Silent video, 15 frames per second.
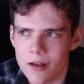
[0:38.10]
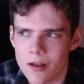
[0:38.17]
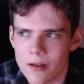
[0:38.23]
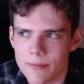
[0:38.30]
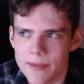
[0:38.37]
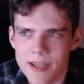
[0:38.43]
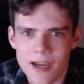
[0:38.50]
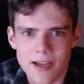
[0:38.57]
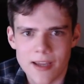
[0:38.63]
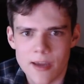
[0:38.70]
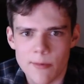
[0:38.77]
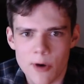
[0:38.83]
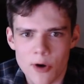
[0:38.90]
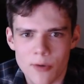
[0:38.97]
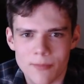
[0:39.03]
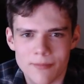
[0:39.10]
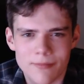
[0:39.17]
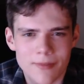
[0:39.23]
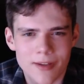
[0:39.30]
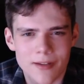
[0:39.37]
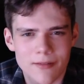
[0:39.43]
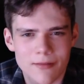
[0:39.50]
yeah, I came home,
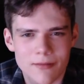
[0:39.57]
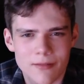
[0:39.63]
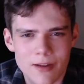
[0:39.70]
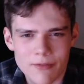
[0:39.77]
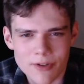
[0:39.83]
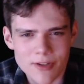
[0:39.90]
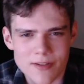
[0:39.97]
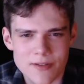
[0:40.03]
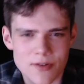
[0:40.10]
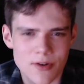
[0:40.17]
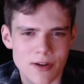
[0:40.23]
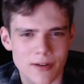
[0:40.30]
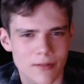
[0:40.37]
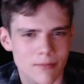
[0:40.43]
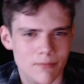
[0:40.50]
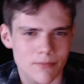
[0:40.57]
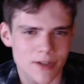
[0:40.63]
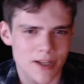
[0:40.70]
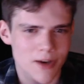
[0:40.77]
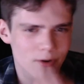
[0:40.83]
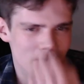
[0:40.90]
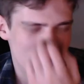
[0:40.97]
and everything's going
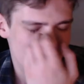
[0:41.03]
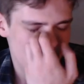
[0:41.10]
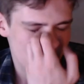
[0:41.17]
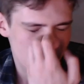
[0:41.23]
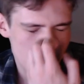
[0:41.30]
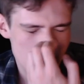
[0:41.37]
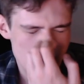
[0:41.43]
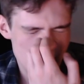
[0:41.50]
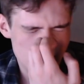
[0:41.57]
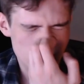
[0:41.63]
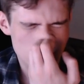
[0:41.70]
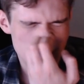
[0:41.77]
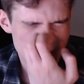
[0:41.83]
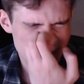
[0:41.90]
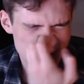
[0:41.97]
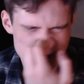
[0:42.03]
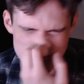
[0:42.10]
pretty okay. For breakfast, I